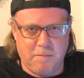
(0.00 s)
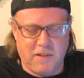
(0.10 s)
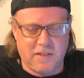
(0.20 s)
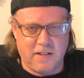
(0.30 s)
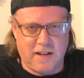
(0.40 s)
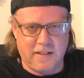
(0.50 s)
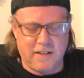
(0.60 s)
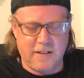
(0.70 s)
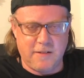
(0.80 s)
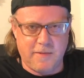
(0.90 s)
melted
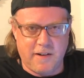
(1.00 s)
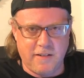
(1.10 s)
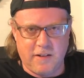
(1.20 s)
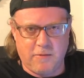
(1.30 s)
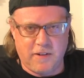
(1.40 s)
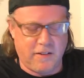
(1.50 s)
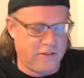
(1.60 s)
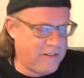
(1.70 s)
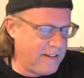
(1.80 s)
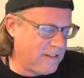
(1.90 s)
nylon in your beer, and you don't want all
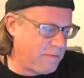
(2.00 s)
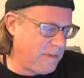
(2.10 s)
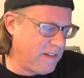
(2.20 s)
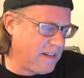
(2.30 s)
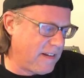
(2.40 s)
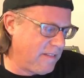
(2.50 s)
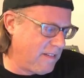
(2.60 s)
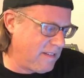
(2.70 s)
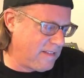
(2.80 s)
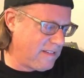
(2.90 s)
those grains to spill in.
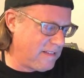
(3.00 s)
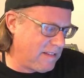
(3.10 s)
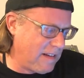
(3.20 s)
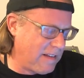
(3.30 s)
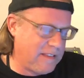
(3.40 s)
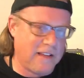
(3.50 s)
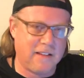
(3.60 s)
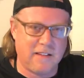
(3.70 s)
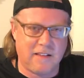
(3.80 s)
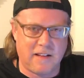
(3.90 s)
I
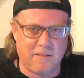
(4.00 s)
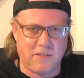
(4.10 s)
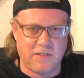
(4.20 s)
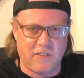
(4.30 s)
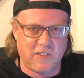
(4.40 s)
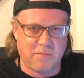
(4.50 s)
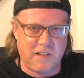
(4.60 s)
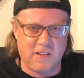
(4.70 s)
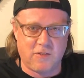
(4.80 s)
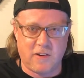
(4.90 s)
think that was
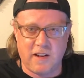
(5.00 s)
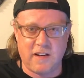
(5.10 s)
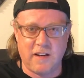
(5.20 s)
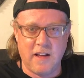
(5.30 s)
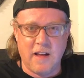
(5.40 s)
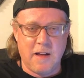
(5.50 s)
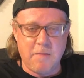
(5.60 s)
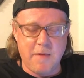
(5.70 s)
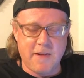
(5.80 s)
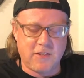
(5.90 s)
self-explanatory, and
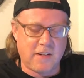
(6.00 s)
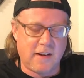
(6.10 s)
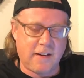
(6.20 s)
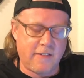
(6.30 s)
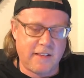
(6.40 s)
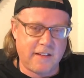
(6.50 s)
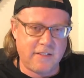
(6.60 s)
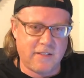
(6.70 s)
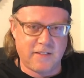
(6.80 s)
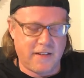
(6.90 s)
maybe I should edit everything I
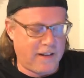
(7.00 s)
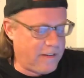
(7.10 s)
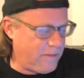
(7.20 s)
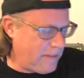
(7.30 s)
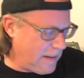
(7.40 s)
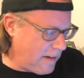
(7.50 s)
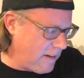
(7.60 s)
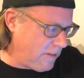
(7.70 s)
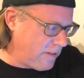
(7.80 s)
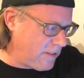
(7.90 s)
just set out. I
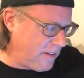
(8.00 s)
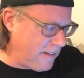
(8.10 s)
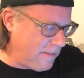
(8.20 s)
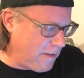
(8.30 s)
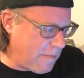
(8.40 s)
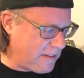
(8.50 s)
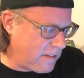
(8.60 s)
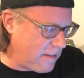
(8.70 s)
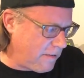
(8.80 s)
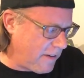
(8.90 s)
don't know. We'll see what makes
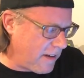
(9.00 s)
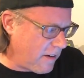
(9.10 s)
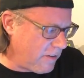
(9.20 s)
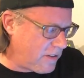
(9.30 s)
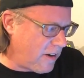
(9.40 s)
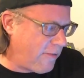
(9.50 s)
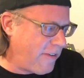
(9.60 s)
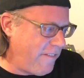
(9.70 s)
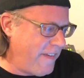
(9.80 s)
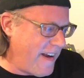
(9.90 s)
it to the video. So
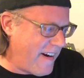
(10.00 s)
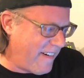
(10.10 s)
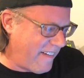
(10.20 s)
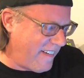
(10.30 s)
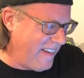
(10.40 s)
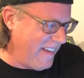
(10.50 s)
from there.